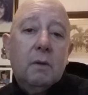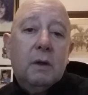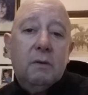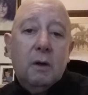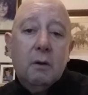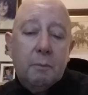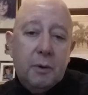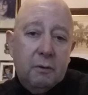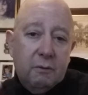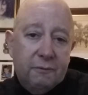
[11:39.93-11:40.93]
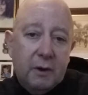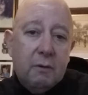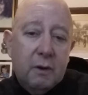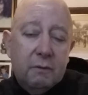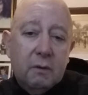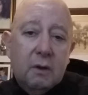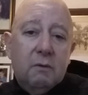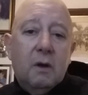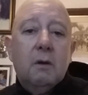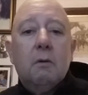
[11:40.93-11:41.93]
That's how you approach a fundraiser.
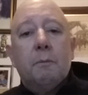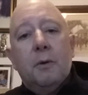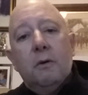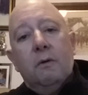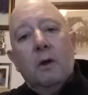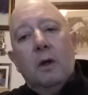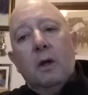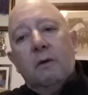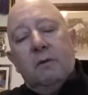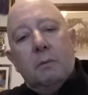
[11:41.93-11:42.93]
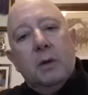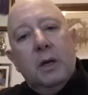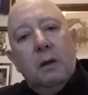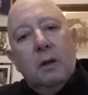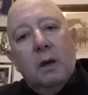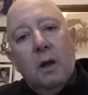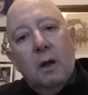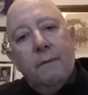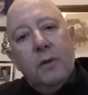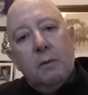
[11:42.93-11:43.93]
That's how you approach somebody that
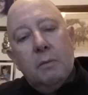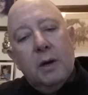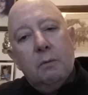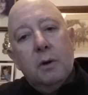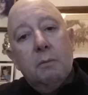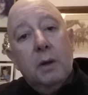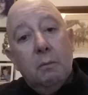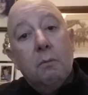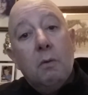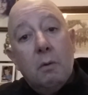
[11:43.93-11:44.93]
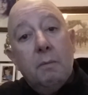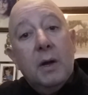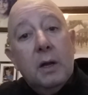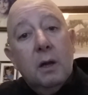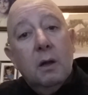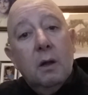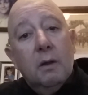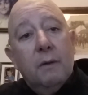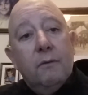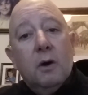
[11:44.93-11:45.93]
might want to make more money.
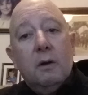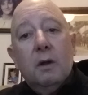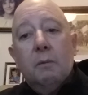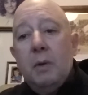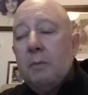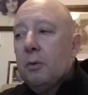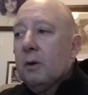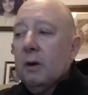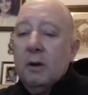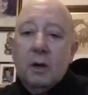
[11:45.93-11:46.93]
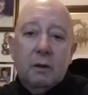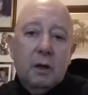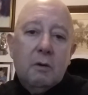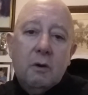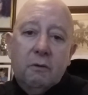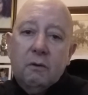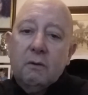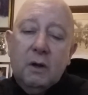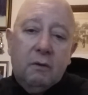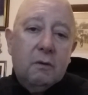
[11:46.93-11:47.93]
They've got their people going out, their
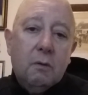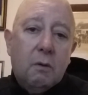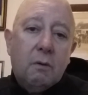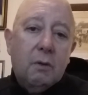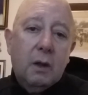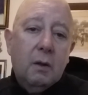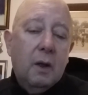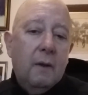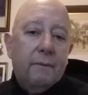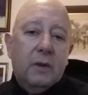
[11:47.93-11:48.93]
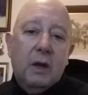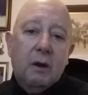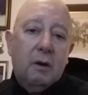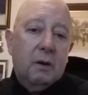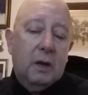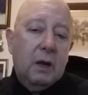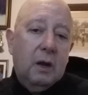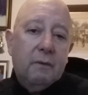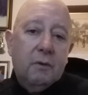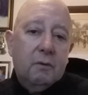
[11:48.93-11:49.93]
nurses next door, or their
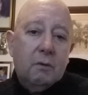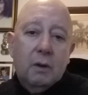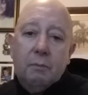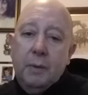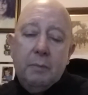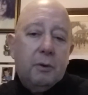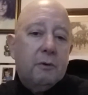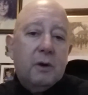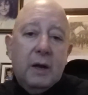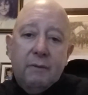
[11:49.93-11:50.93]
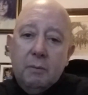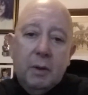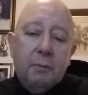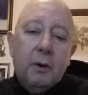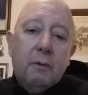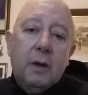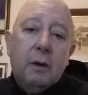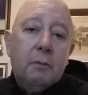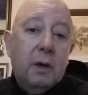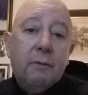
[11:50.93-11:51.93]
caregivers, or their people driving people
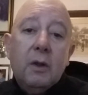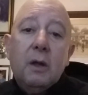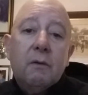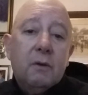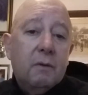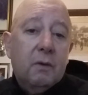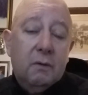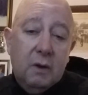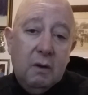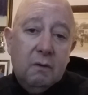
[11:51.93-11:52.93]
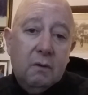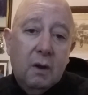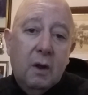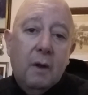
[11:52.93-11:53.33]
around, whatever their service is.